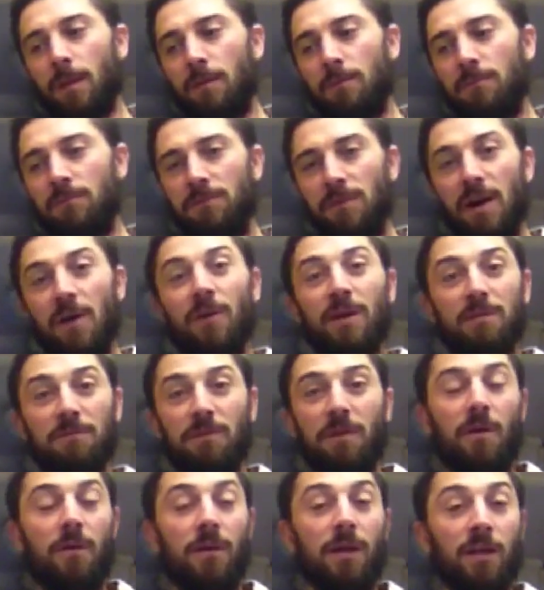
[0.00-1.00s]
very,
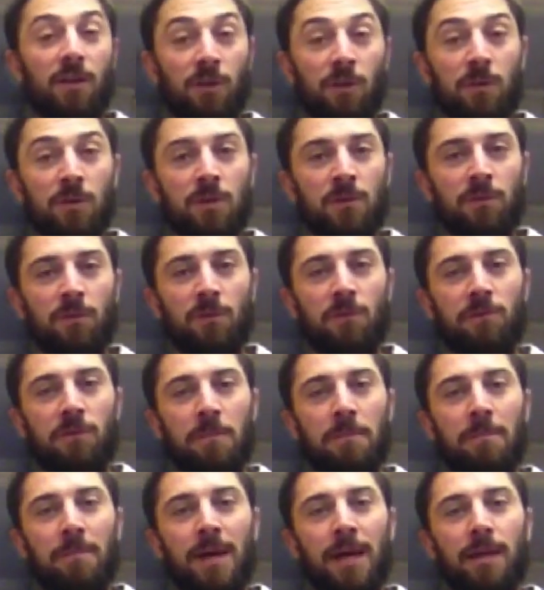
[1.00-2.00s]
very useful for
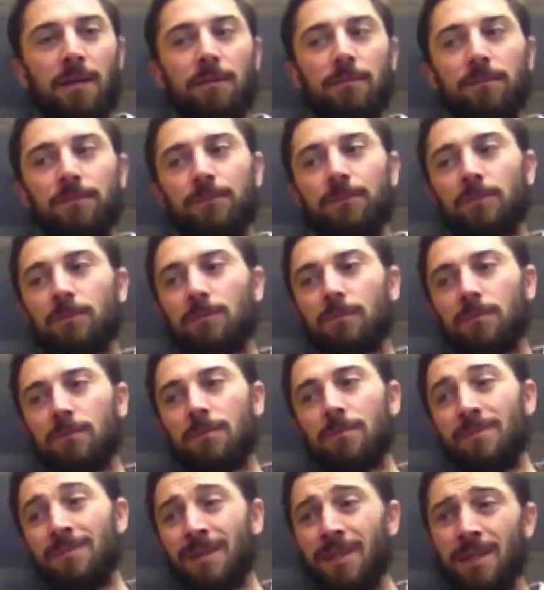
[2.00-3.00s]
men,
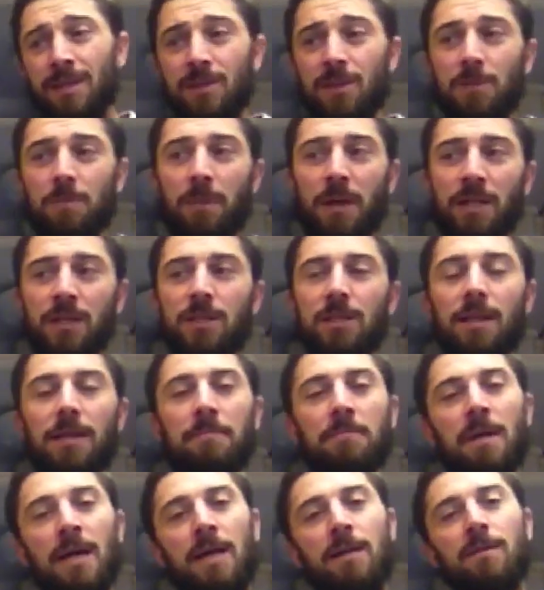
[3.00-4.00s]
especially
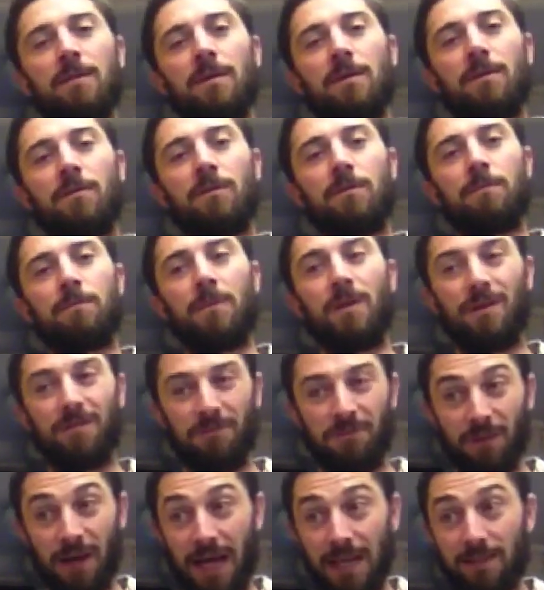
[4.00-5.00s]
men that are
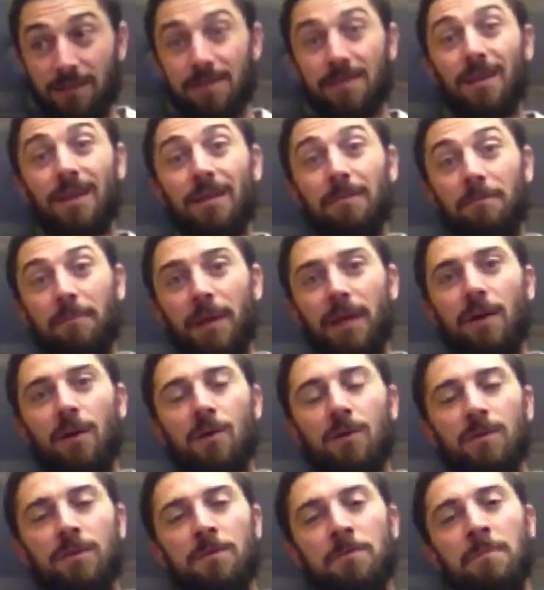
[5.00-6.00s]
advancing
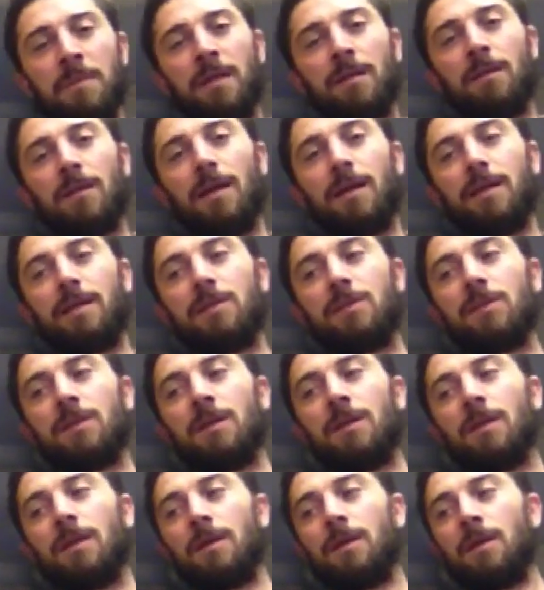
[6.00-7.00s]
beyond middle age.
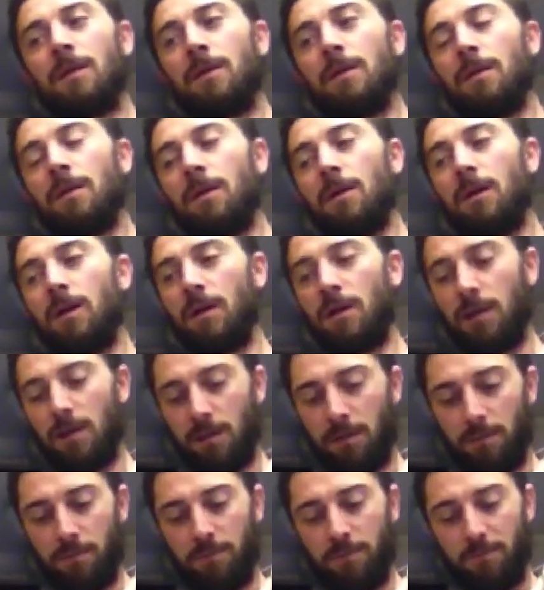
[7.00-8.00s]

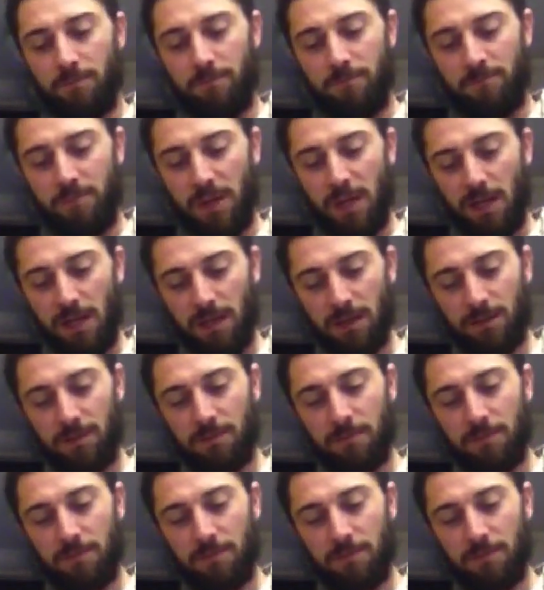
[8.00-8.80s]
Uh, but